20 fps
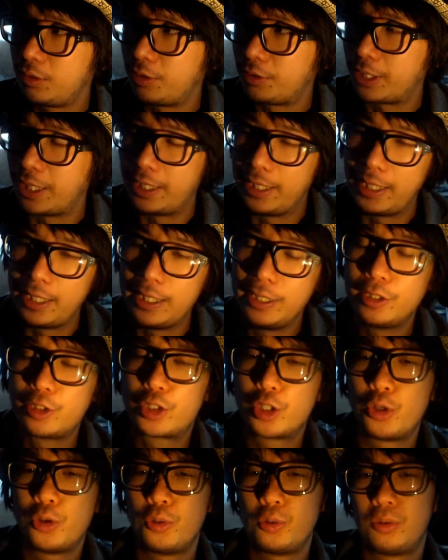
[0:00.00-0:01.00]
okay, and
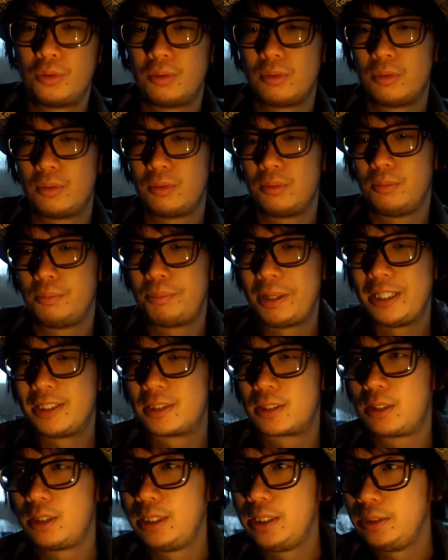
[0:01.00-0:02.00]
so
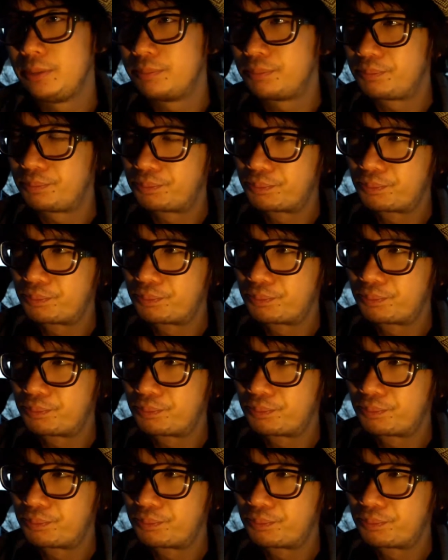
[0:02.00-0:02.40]
basically,